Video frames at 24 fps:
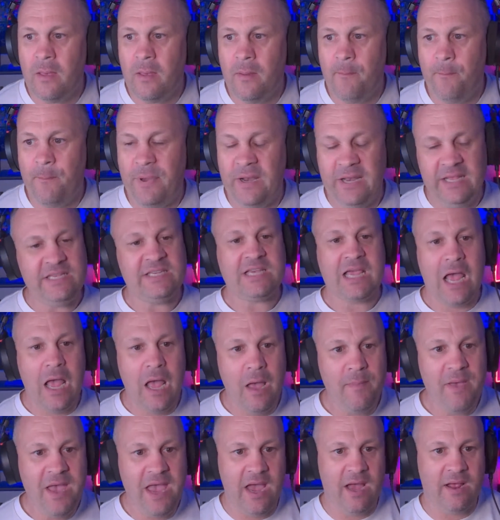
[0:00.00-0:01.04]
But he's
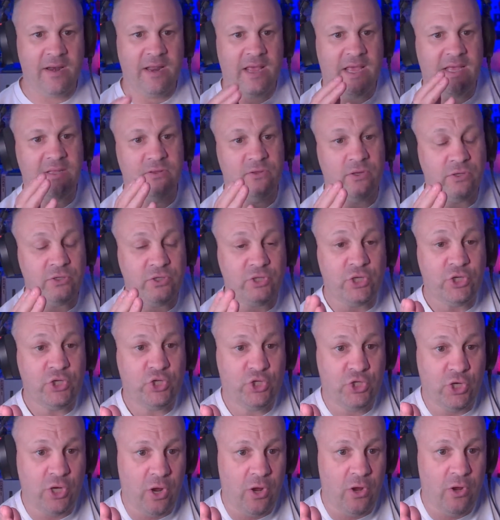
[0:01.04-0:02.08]
come out and not just
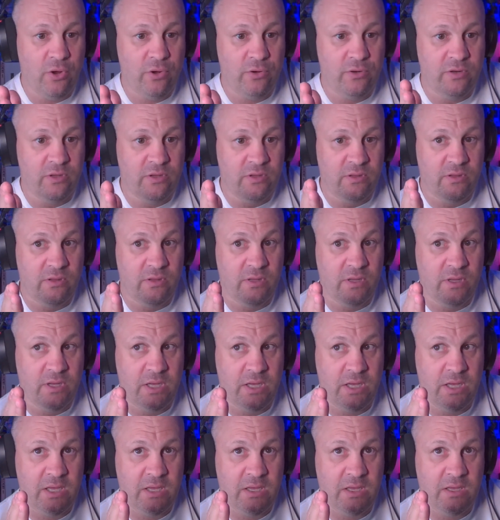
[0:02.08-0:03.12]
shown
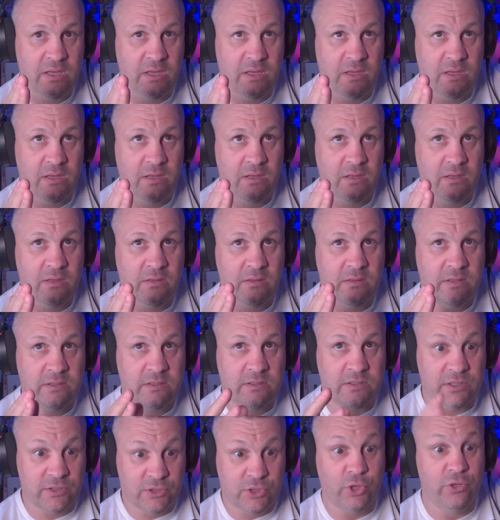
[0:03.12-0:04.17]

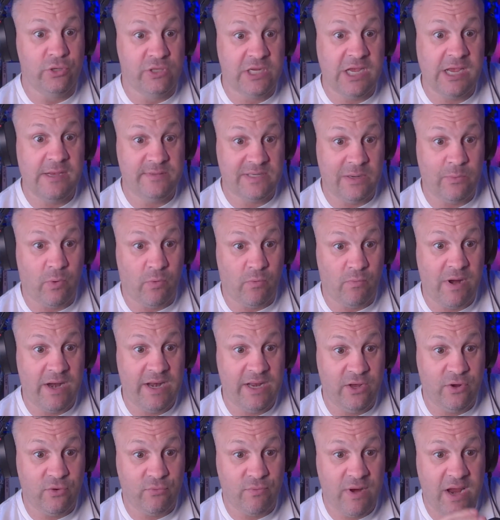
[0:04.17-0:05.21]
the two teams that were
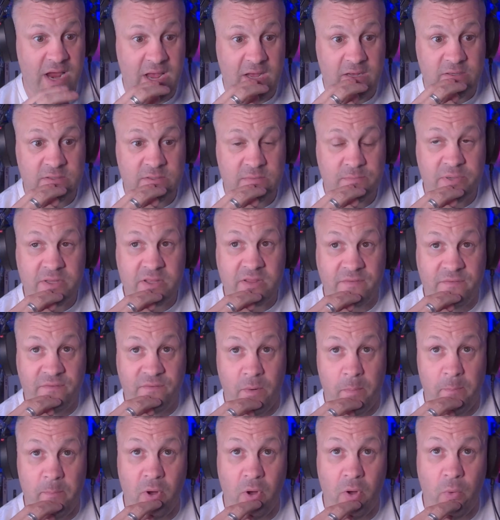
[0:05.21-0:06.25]
running around, but the
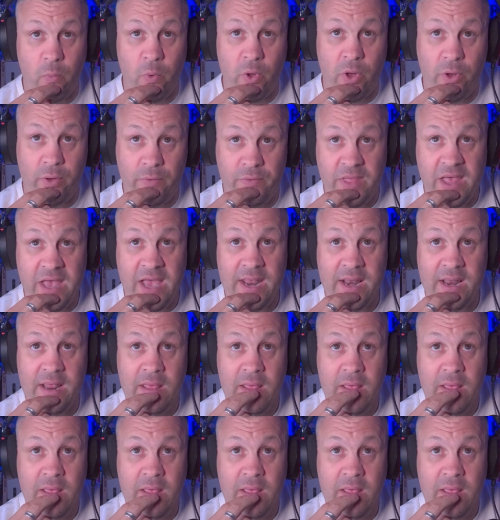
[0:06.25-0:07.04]
football world that